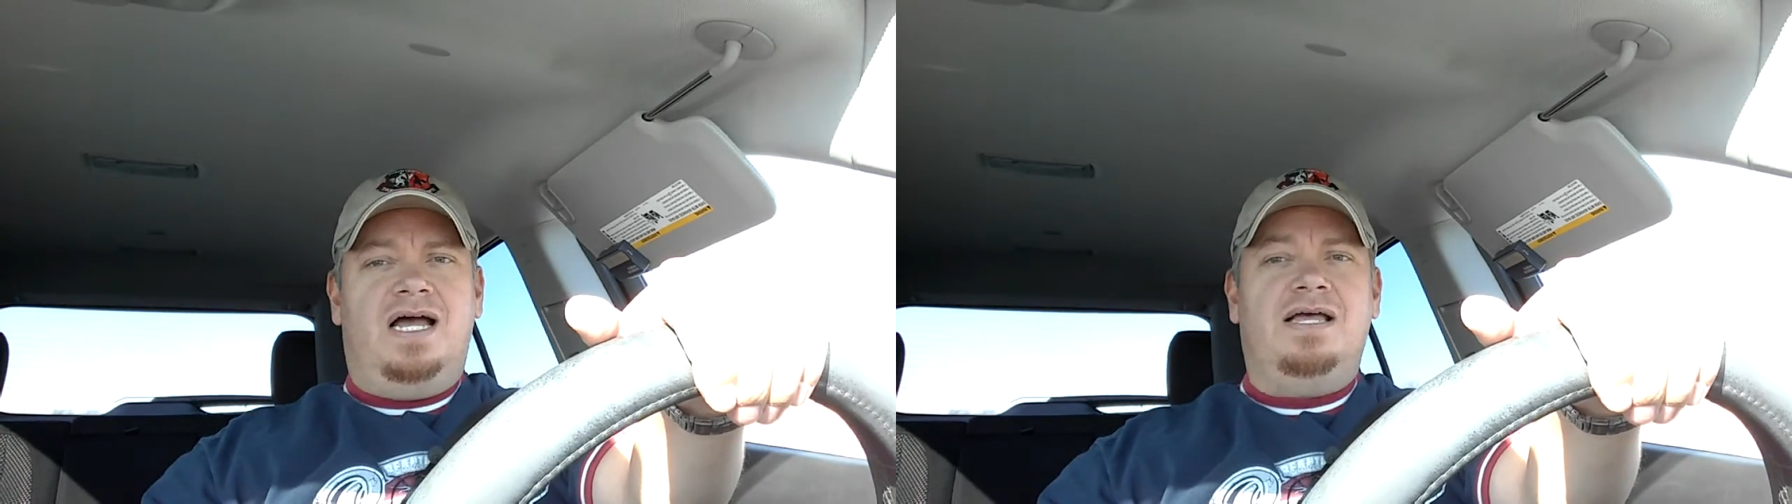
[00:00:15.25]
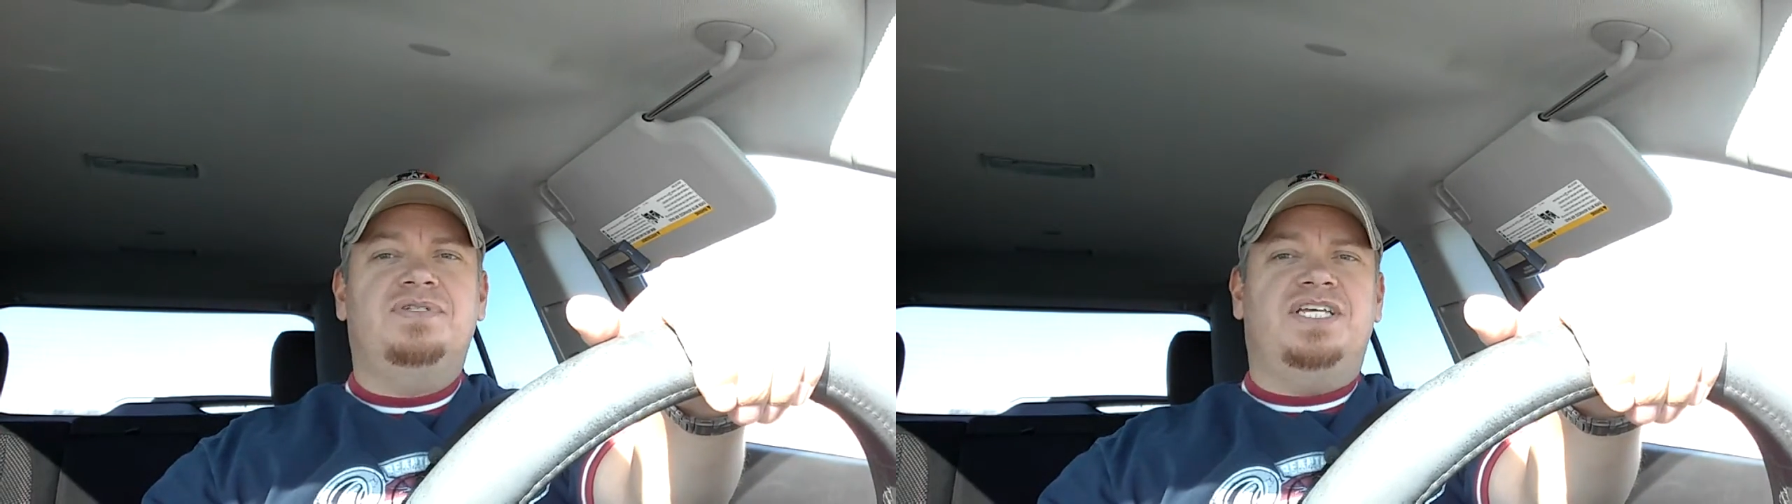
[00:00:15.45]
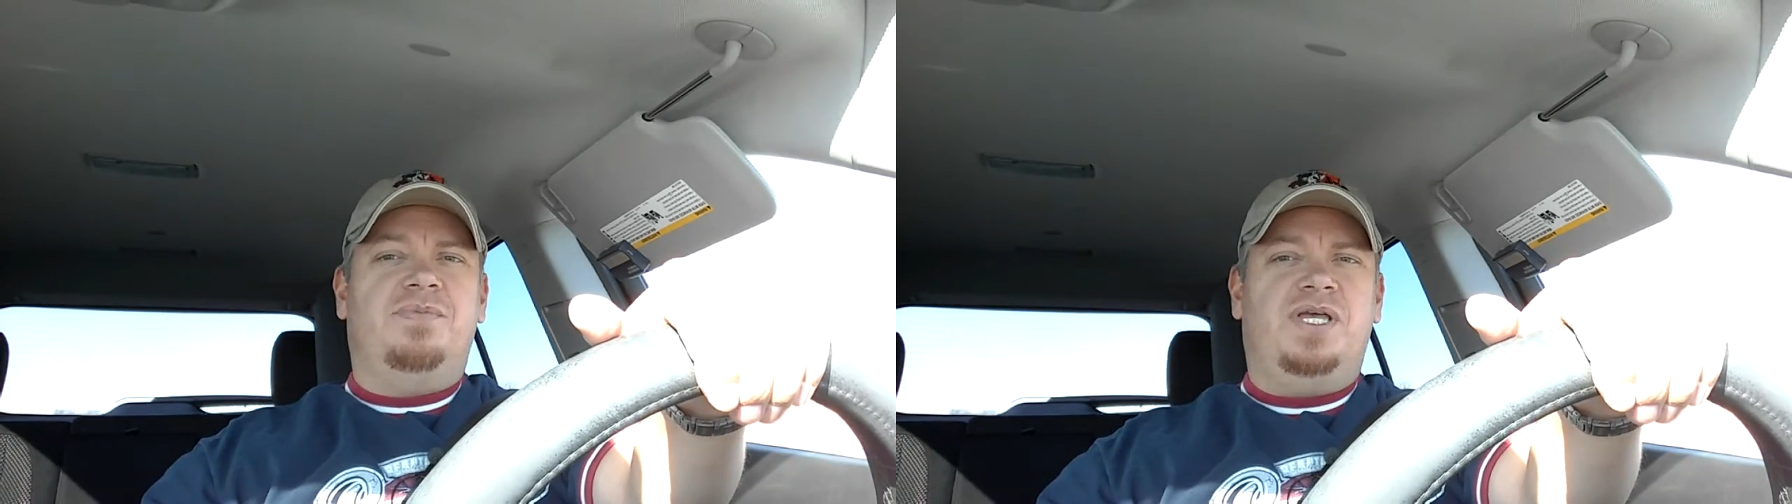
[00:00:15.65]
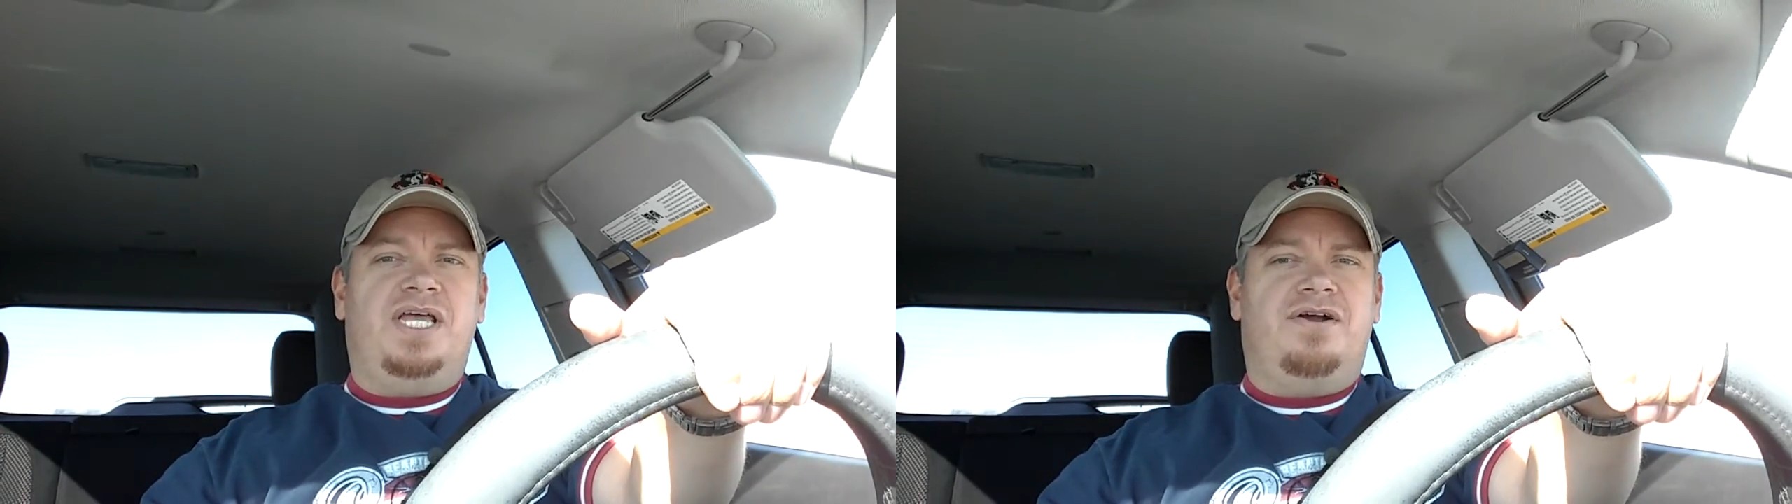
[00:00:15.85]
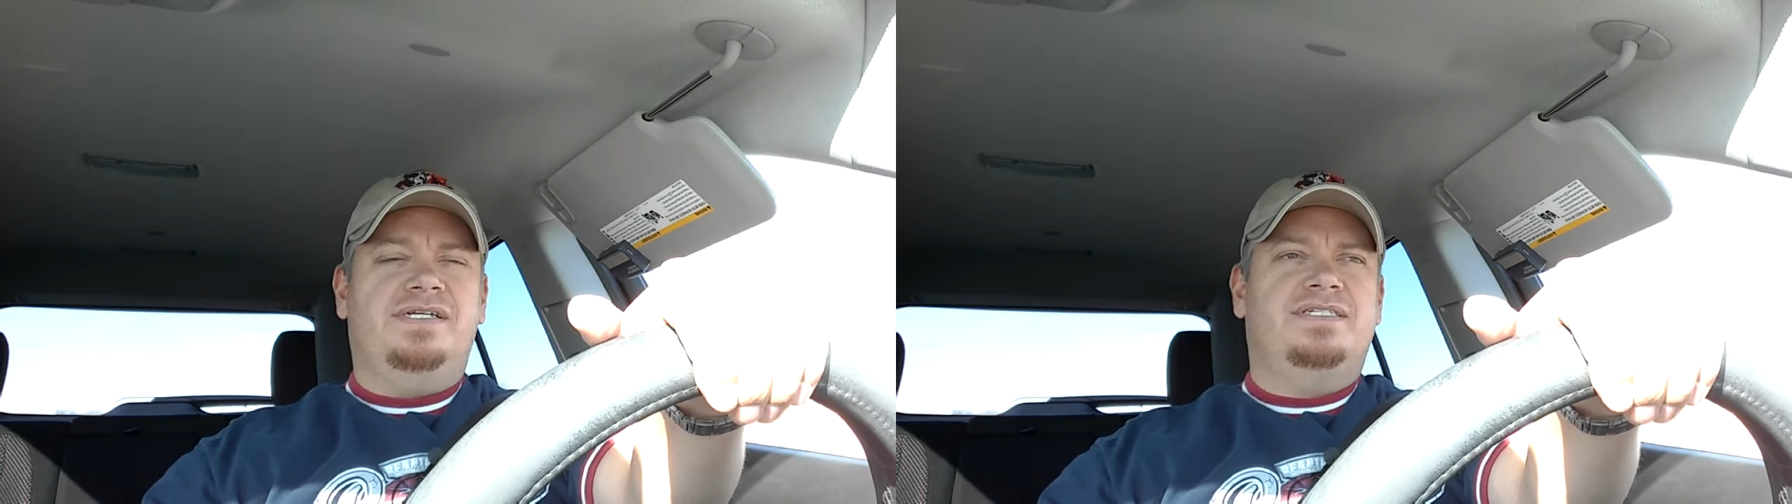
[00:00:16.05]
I'm CB
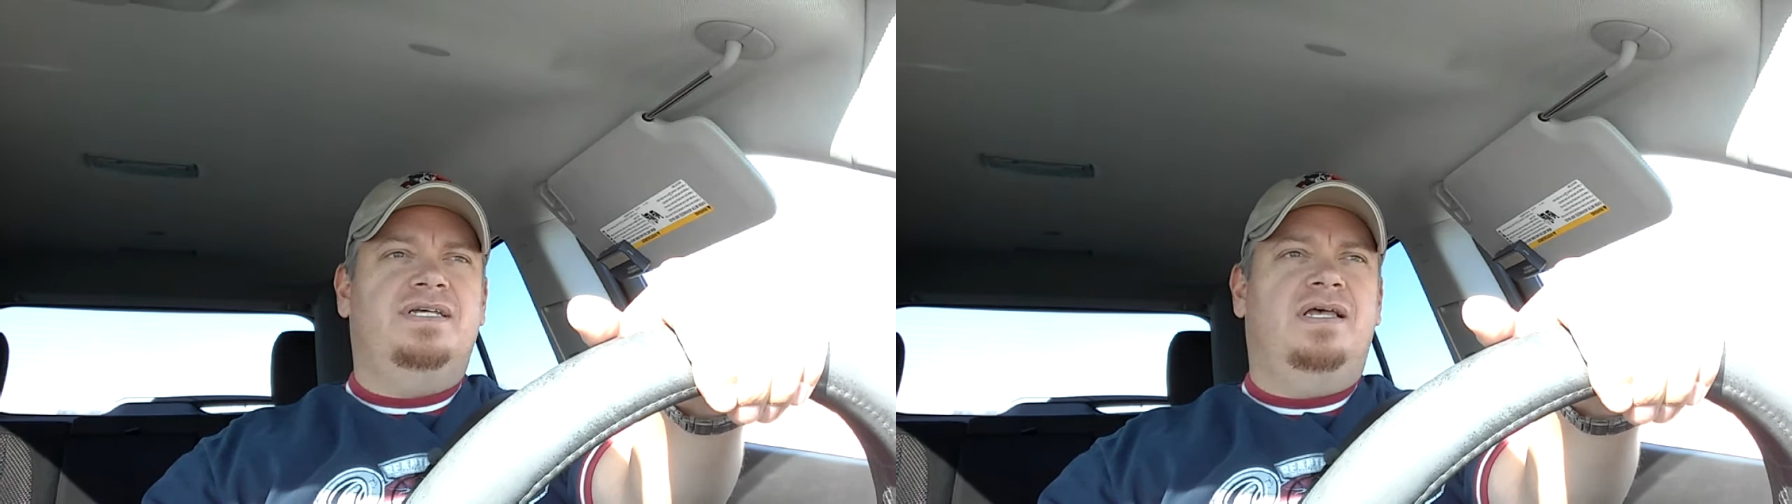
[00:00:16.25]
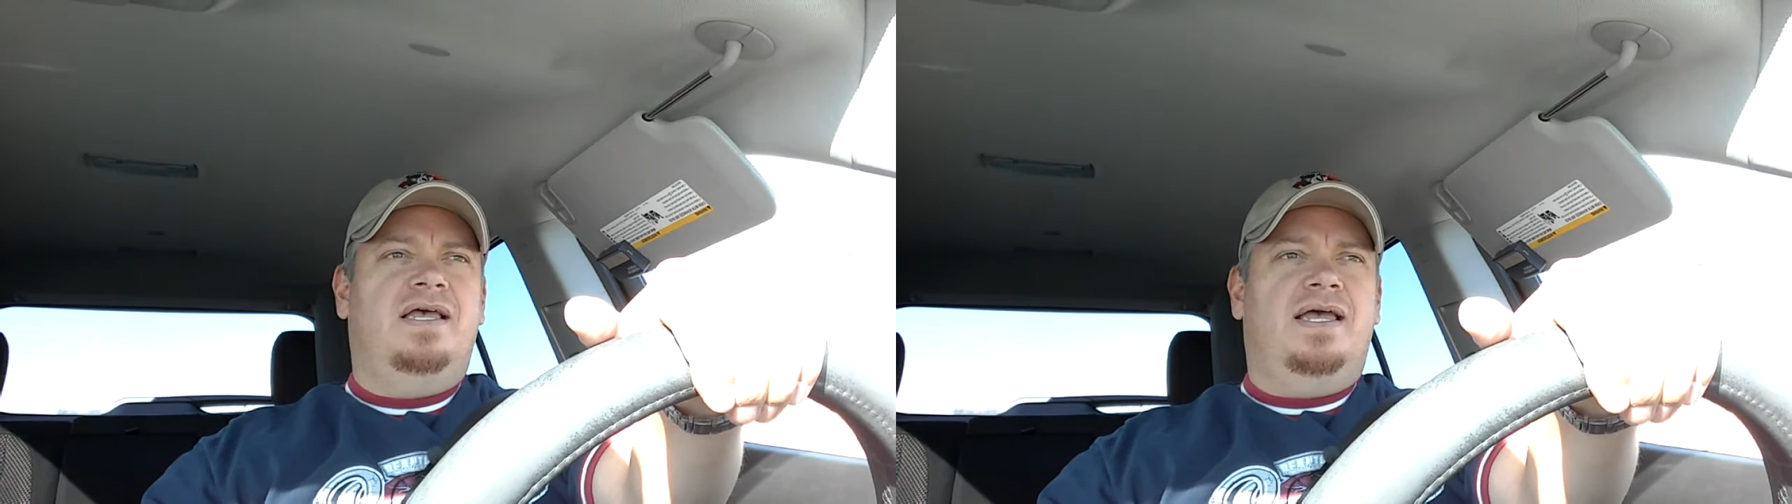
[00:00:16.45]
Harris